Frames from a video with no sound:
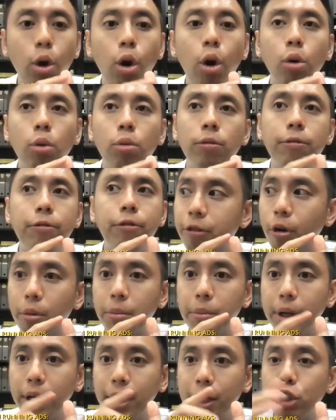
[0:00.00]
oh, for
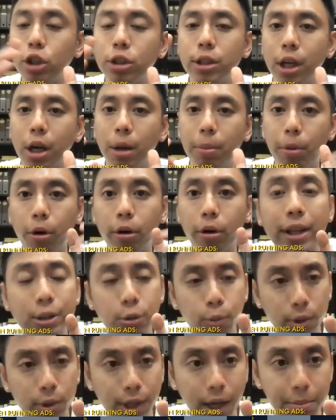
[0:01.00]
Malaysia and Singapore,
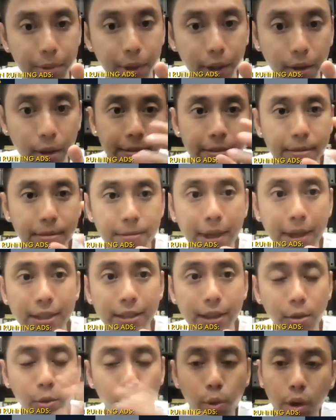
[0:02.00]
that's what's happening. Next
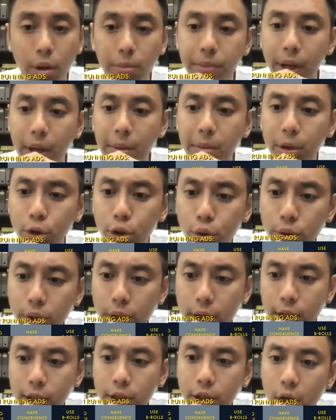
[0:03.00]
thing we want to be able to do
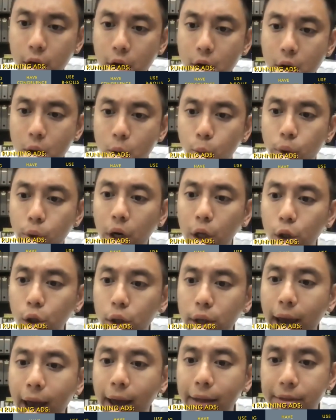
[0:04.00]
is we want to
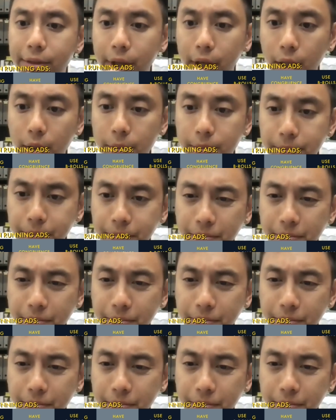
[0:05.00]
look at the